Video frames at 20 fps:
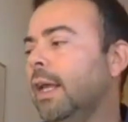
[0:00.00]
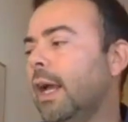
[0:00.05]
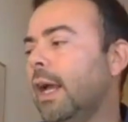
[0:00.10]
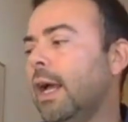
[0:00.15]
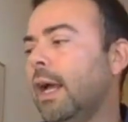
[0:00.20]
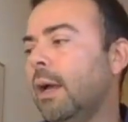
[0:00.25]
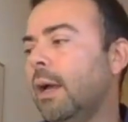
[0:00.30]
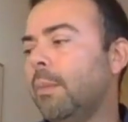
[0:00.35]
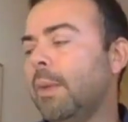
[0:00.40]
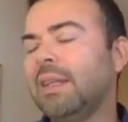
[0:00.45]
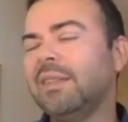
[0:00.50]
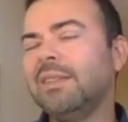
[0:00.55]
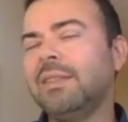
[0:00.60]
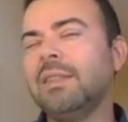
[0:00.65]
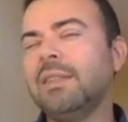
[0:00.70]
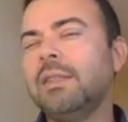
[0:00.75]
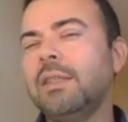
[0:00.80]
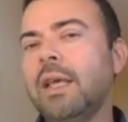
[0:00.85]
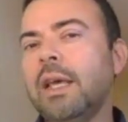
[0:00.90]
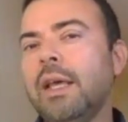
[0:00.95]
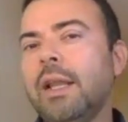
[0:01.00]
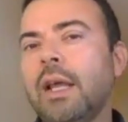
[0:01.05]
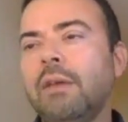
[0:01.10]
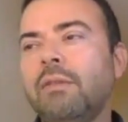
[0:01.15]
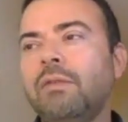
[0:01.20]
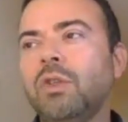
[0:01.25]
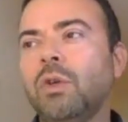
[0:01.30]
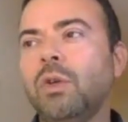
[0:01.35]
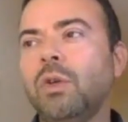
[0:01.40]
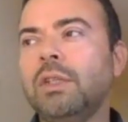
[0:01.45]
And since then,
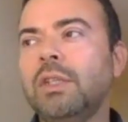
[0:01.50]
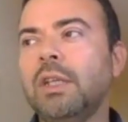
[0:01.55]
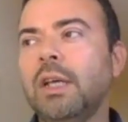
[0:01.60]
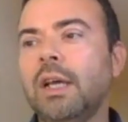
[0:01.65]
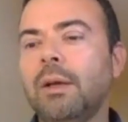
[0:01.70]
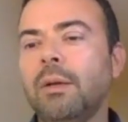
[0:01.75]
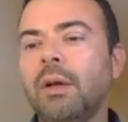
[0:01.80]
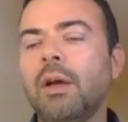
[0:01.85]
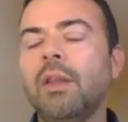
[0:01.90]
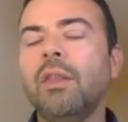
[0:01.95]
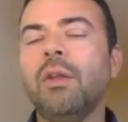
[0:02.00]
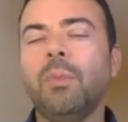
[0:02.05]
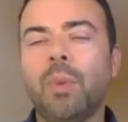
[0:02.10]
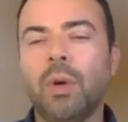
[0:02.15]
I've joined other